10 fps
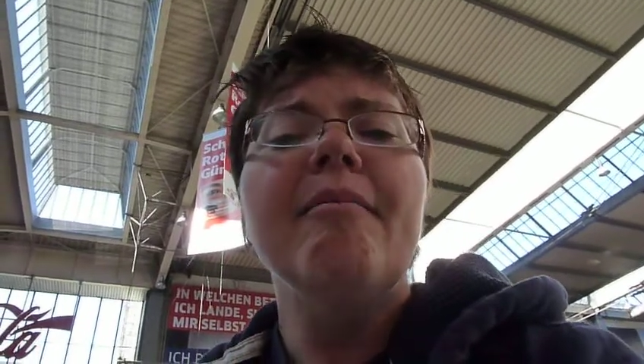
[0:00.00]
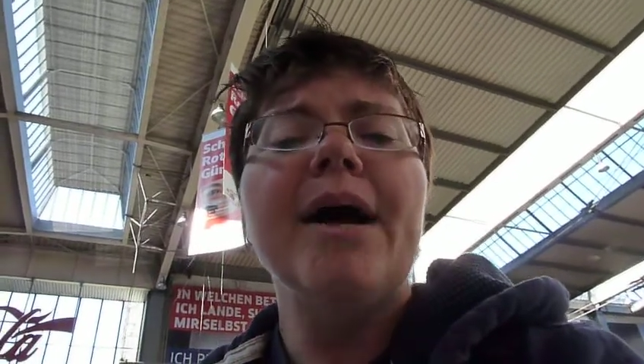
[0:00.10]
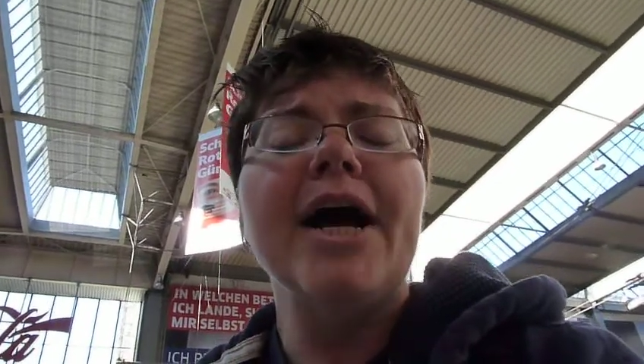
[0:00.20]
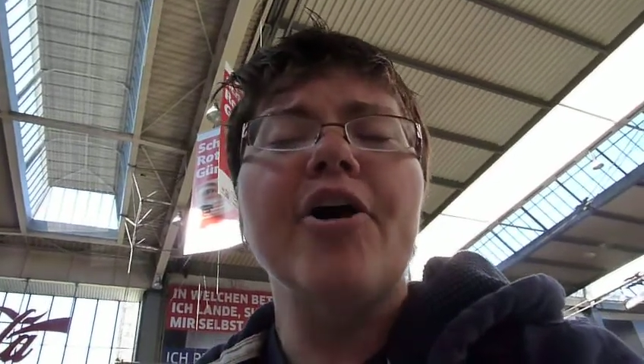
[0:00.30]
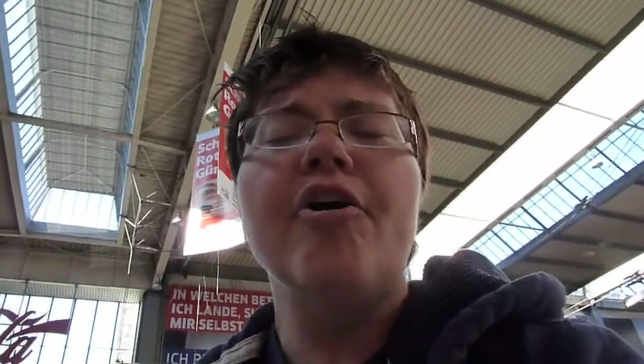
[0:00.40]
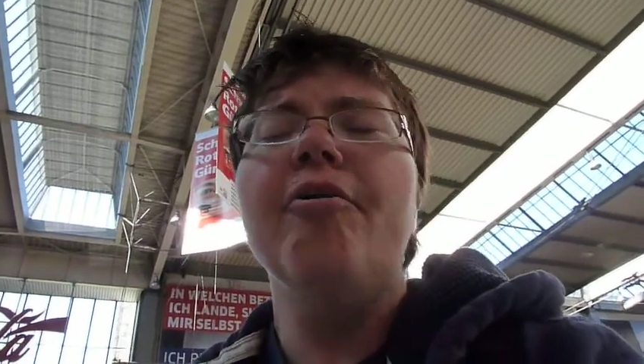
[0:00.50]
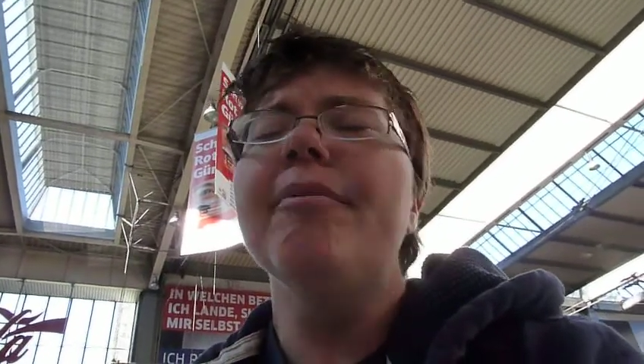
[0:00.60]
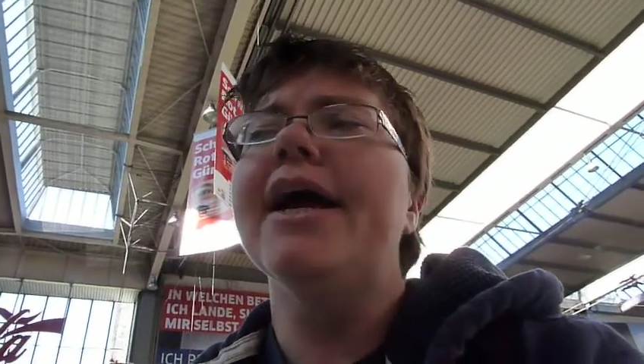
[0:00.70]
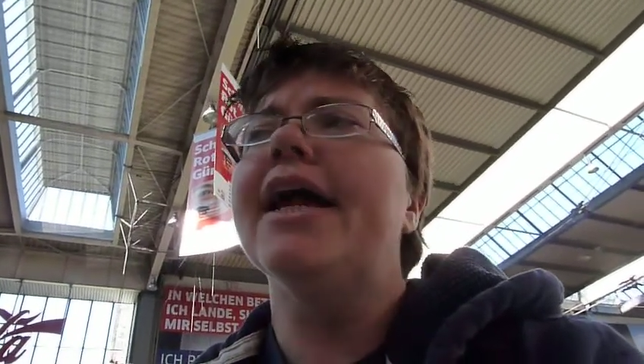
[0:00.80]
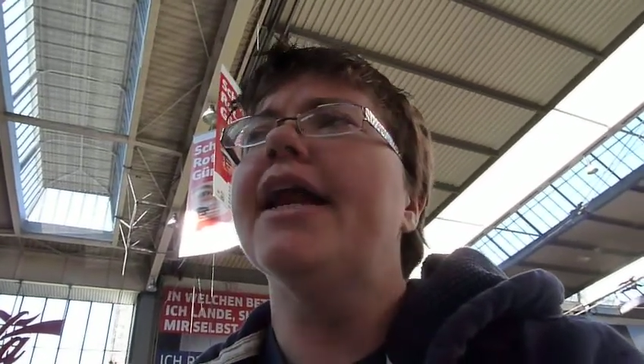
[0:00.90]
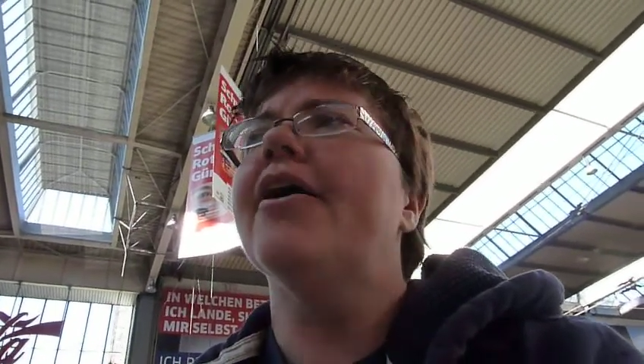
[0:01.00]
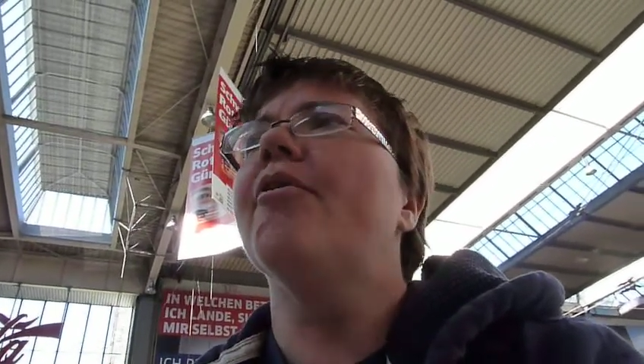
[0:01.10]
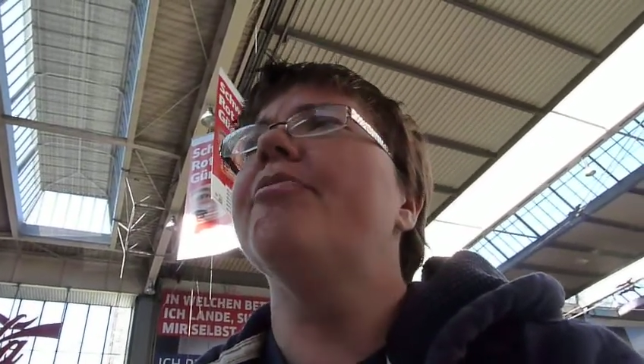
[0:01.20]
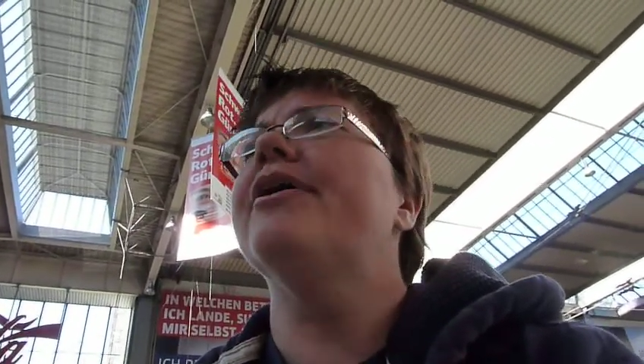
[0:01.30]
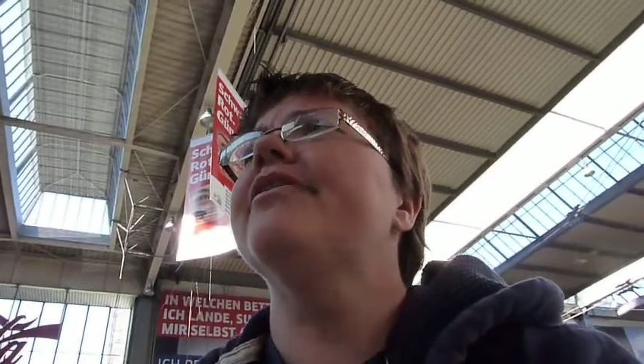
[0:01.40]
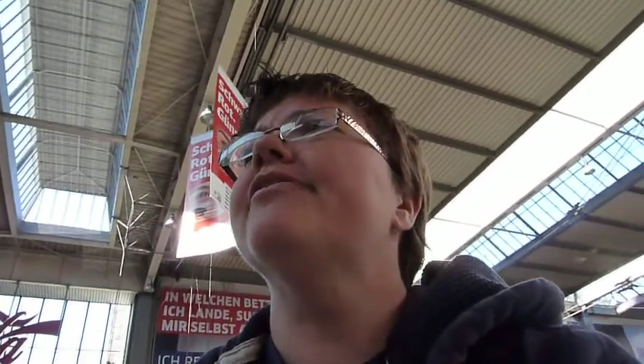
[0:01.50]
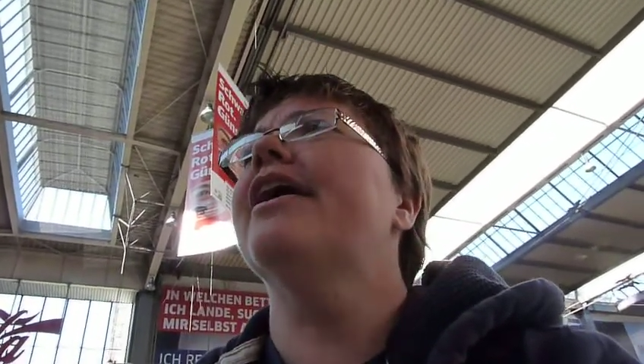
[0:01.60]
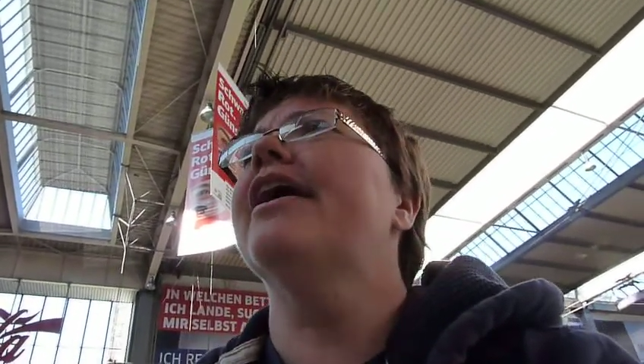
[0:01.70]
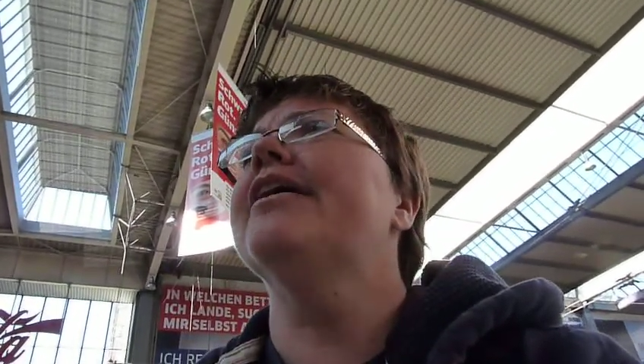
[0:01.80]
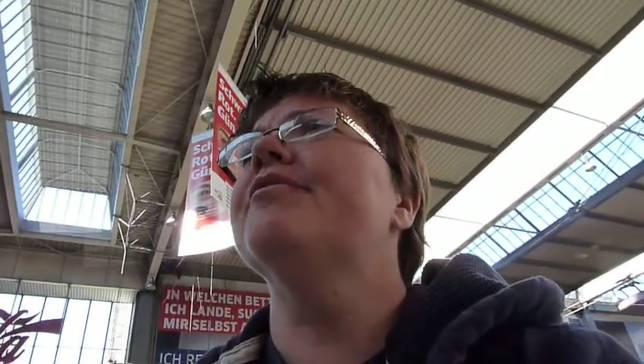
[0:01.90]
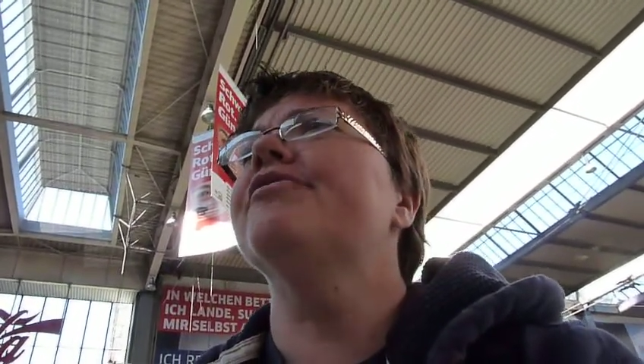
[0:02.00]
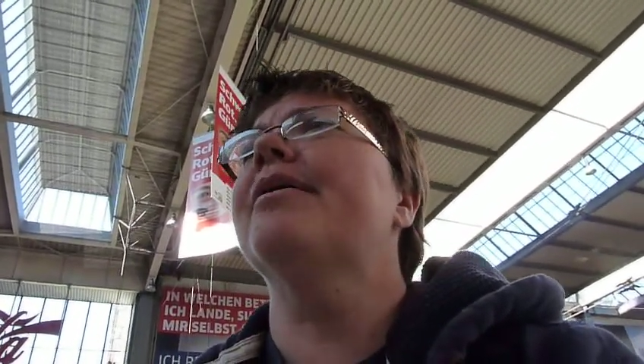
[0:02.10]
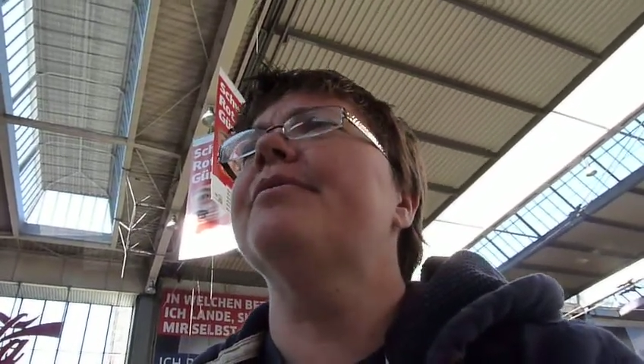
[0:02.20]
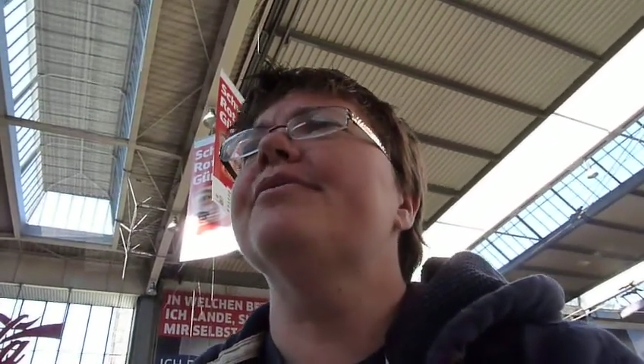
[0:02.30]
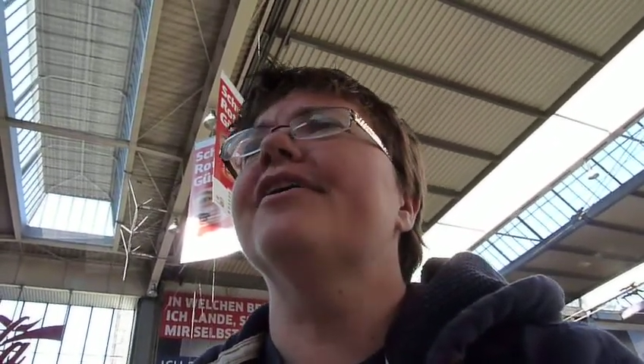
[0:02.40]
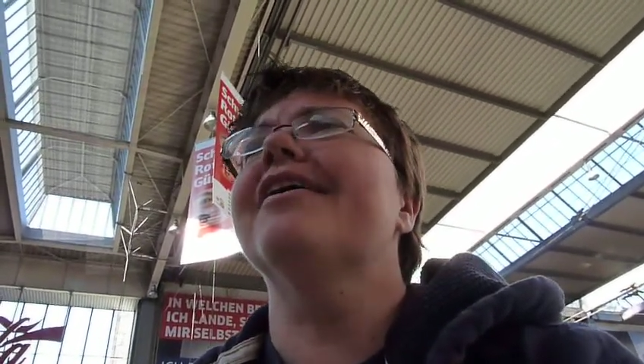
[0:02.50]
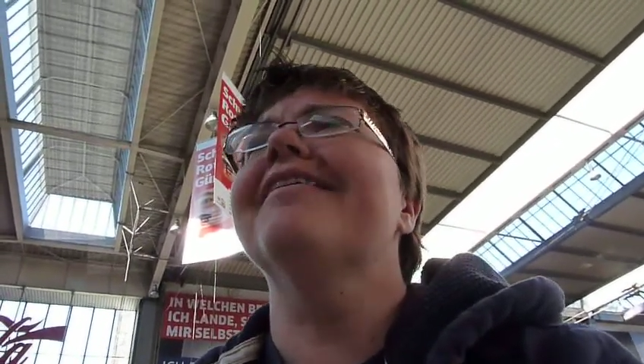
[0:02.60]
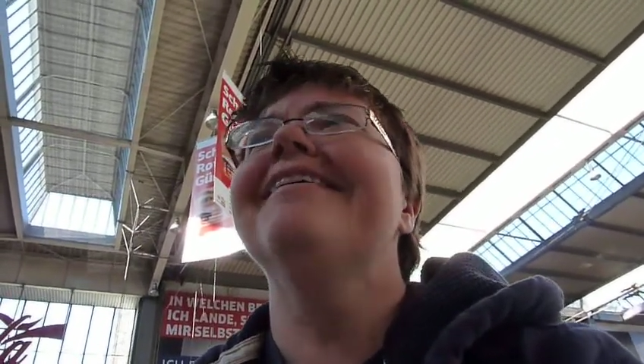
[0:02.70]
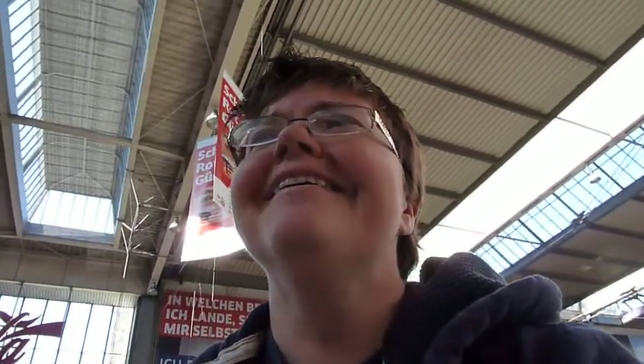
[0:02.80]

back home, and I hope that he was able to